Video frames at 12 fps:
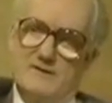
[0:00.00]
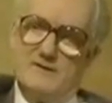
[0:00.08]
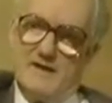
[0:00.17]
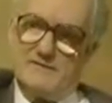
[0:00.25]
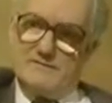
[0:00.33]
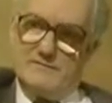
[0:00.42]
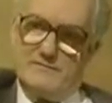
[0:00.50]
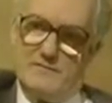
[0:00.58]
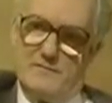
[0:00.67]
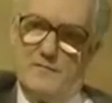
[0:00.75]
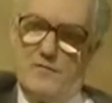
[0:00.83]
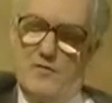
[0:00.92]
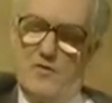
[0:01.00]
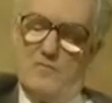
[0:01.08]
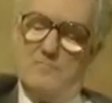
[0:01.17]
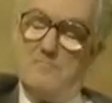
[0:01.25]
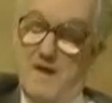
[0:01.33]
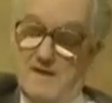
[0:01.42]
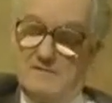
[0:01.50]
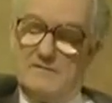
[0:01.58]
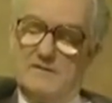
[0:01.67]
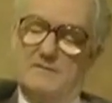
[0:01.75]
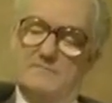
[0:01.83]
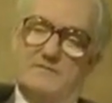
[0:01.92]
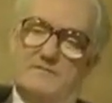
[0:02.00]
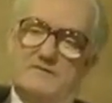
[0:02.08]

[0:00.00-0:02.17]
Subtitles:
of the four main themes of his later